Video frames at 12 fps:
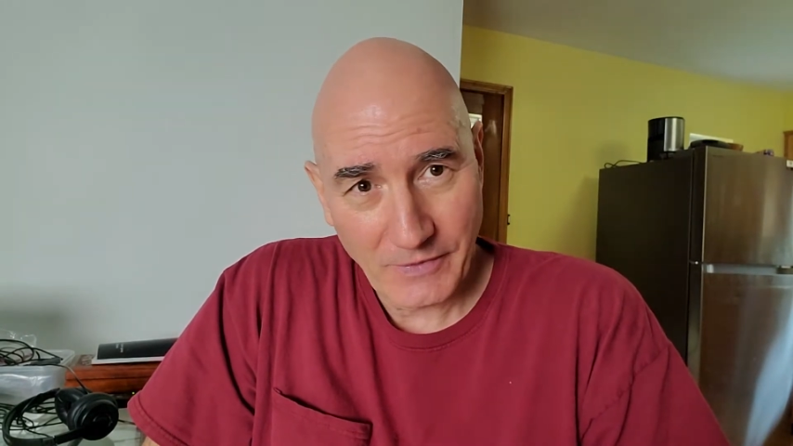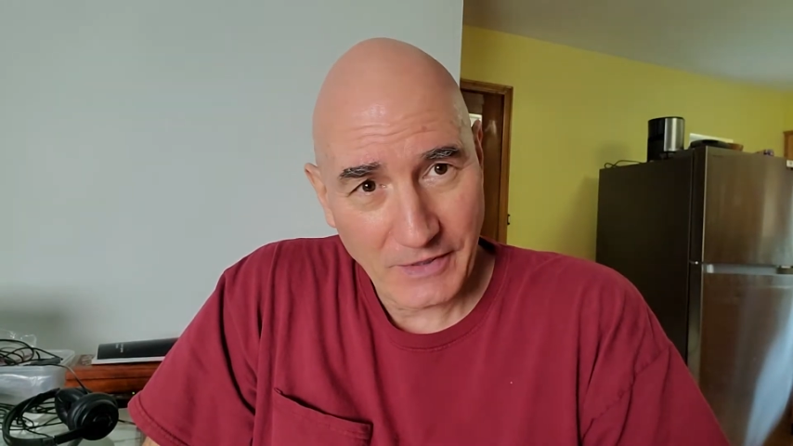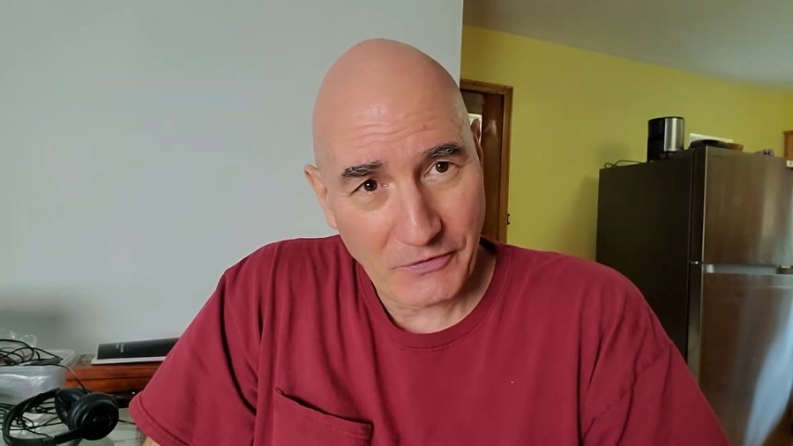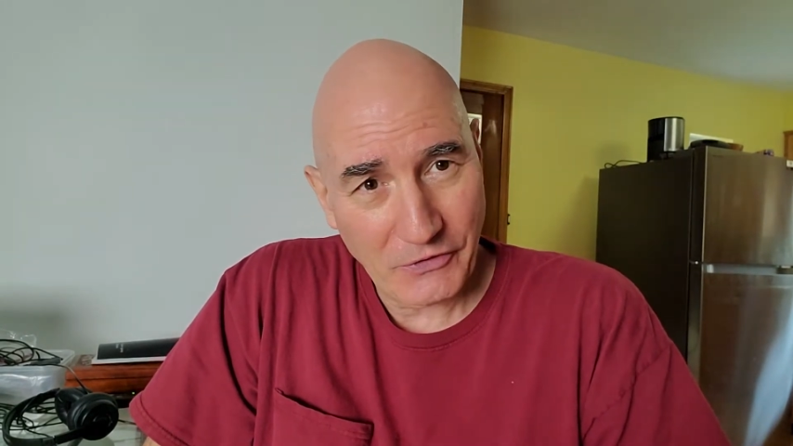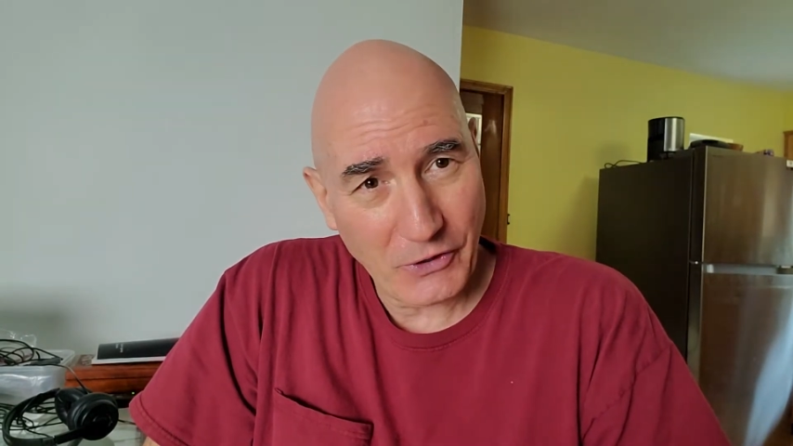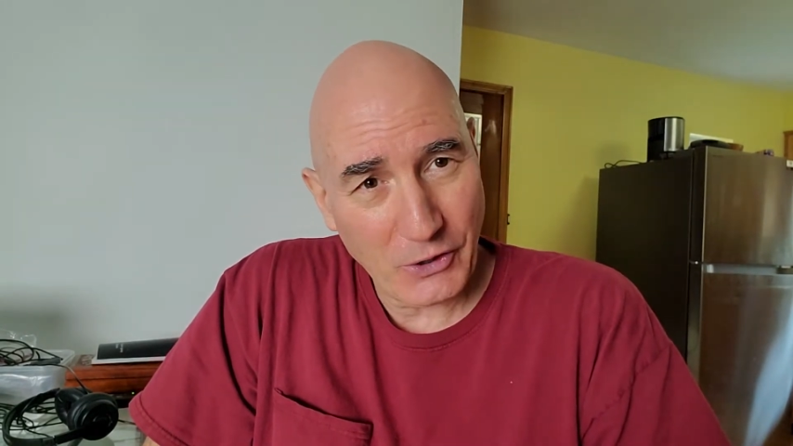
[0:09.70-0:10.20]

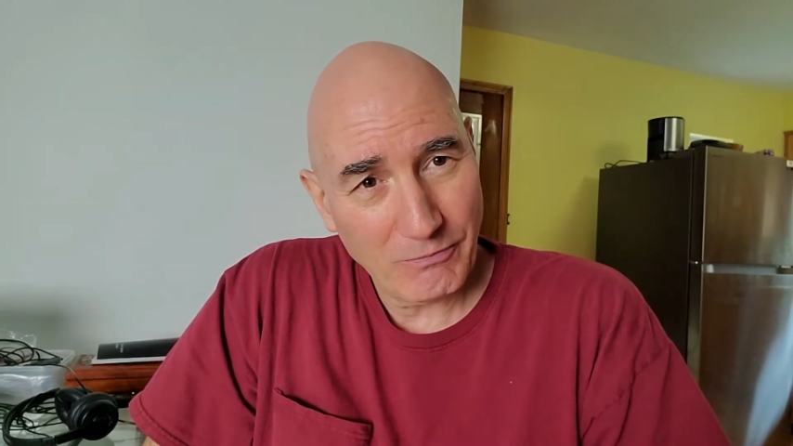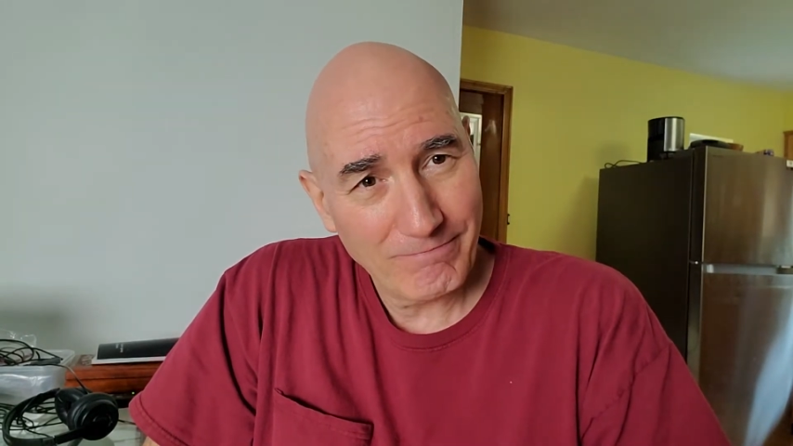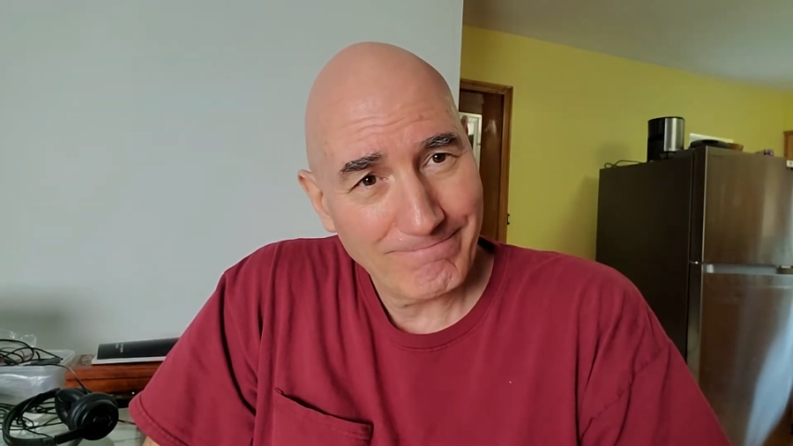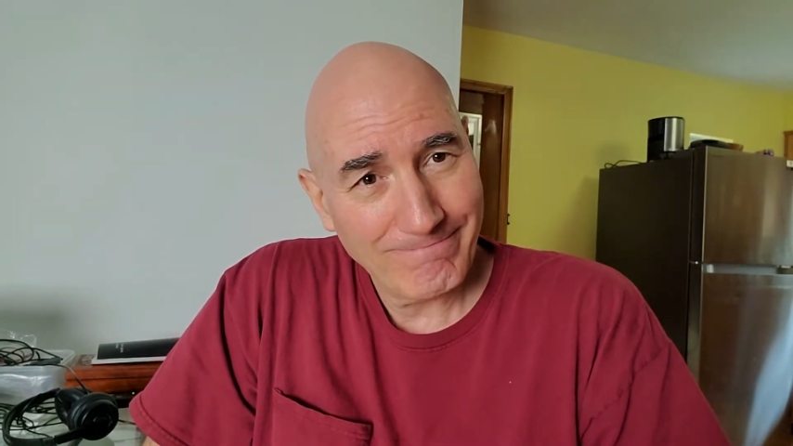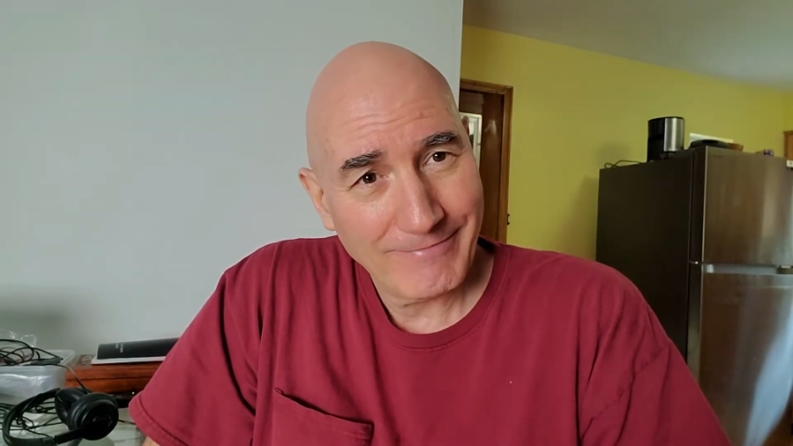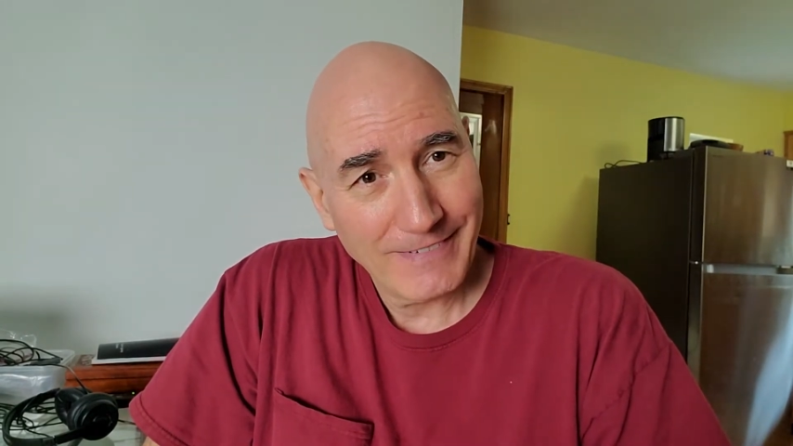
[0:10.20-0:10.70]
If so,
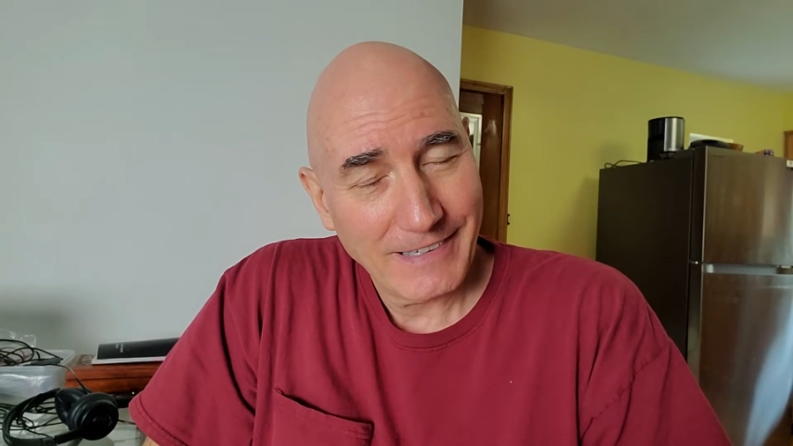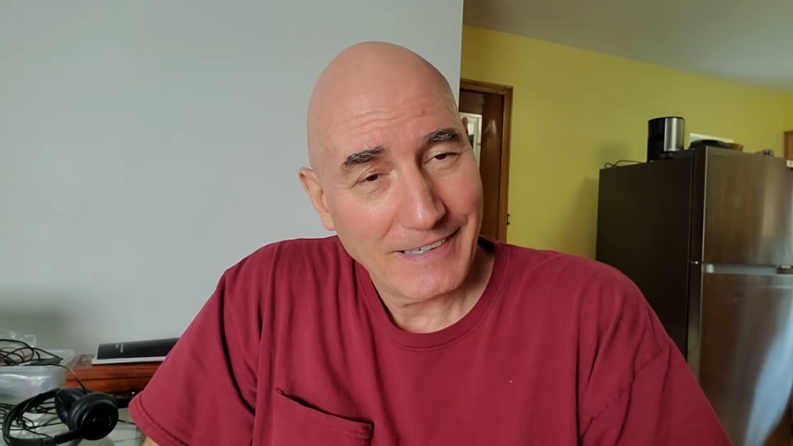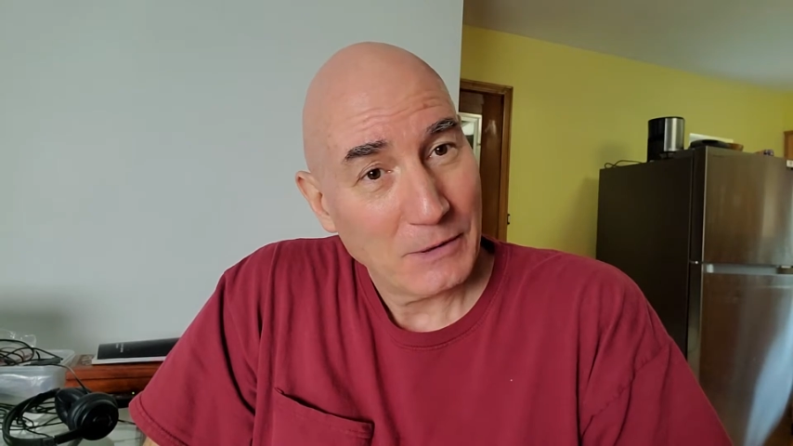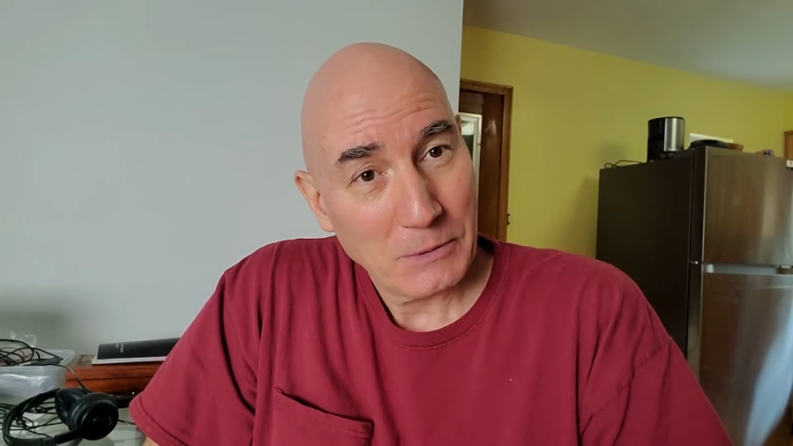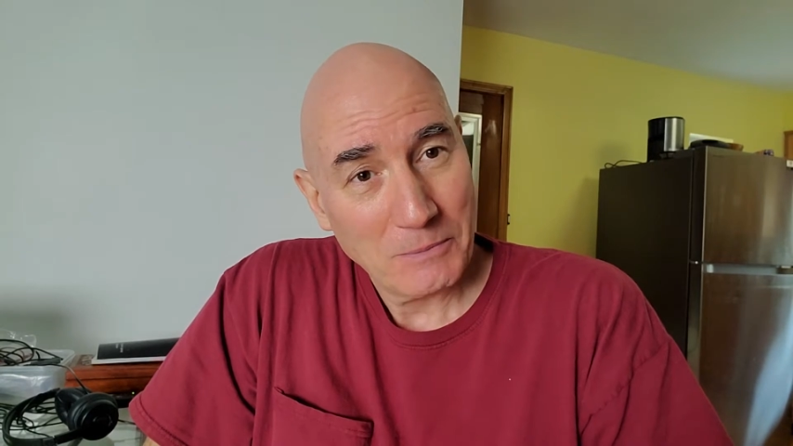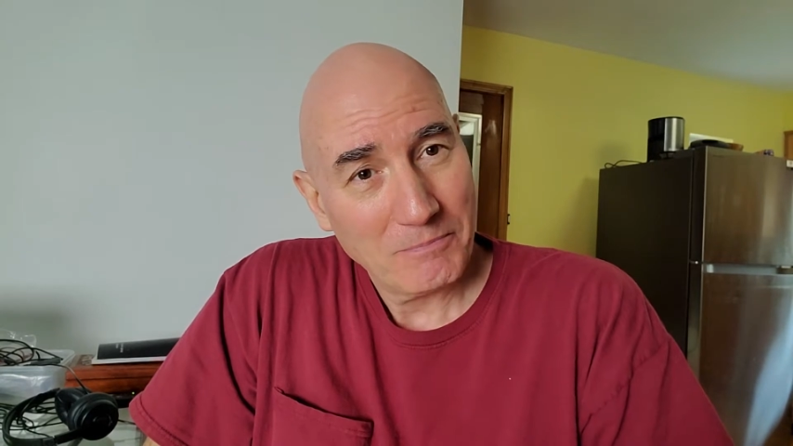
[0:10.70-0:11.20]

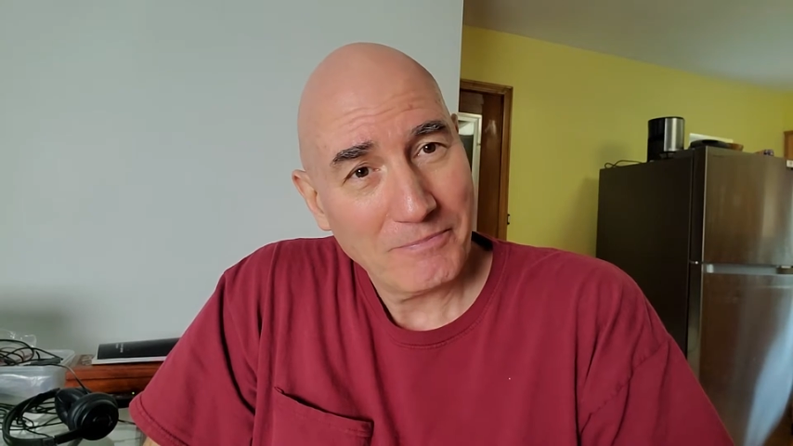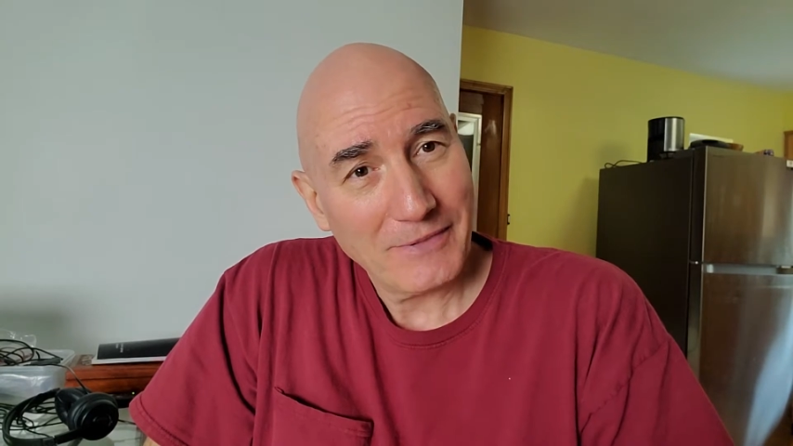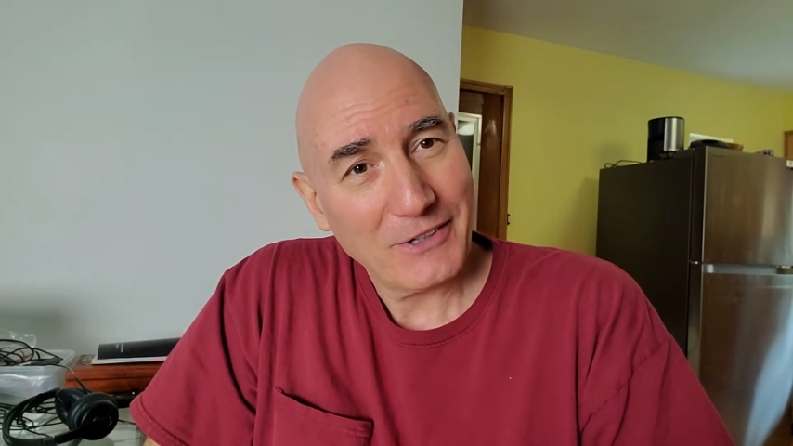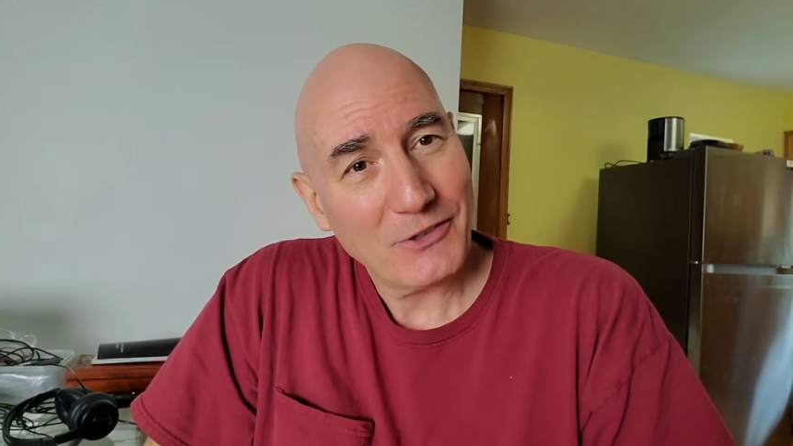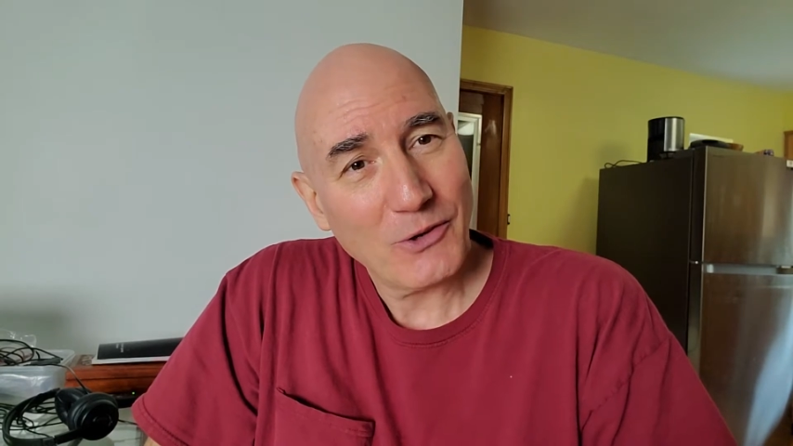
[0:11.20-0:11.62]
that's